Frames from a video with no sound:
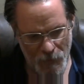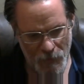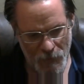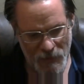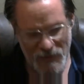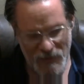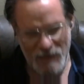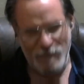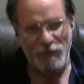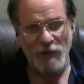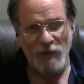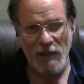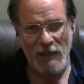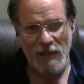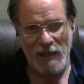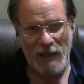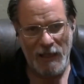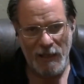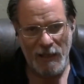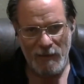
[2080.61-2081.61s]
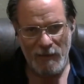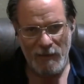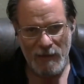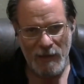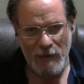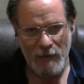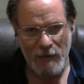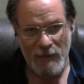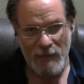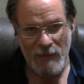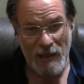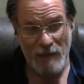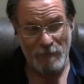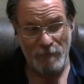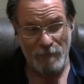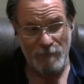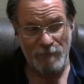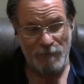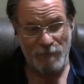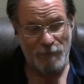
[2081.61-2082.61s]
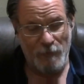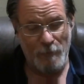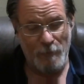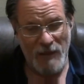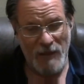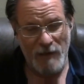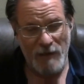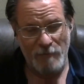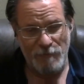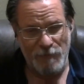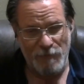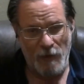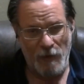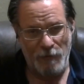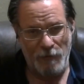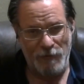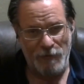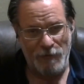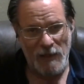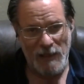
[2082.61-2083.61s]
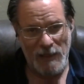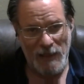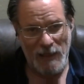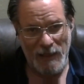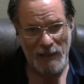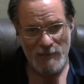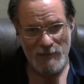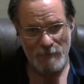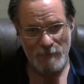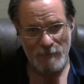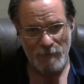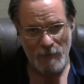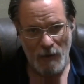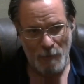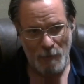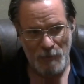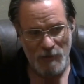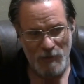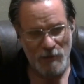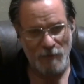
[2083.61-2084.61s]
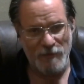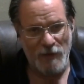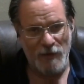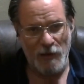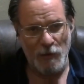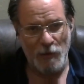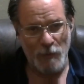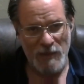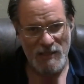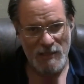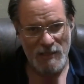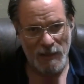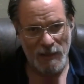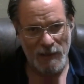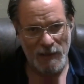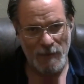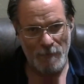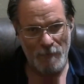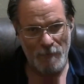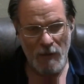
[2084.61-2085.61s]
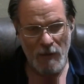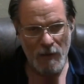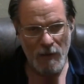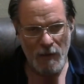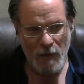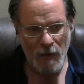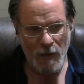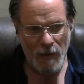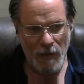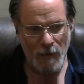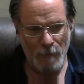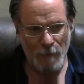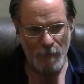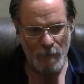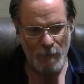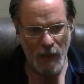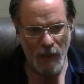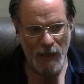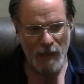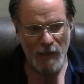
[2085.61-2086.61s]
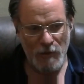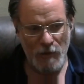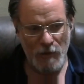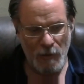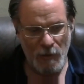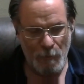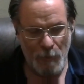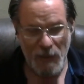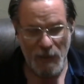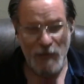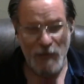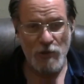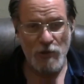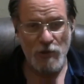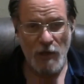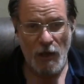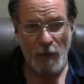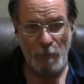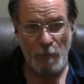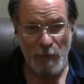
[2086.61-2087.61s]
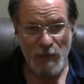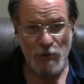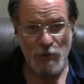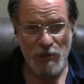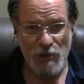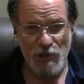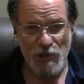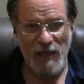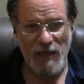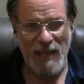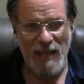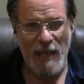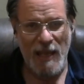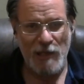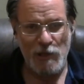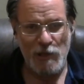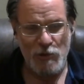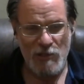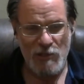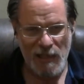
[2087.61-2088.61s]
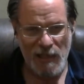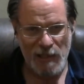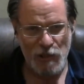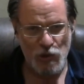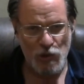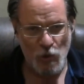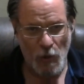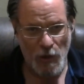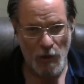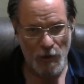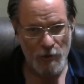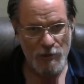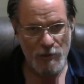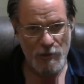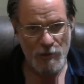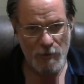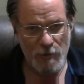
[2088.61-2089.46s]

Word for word: the affiliate link, they they forbid yeah. affiliate links up until very recently. Mm-hmm. Uh, and Pinterest on Pinterest, you can't use link shorteners.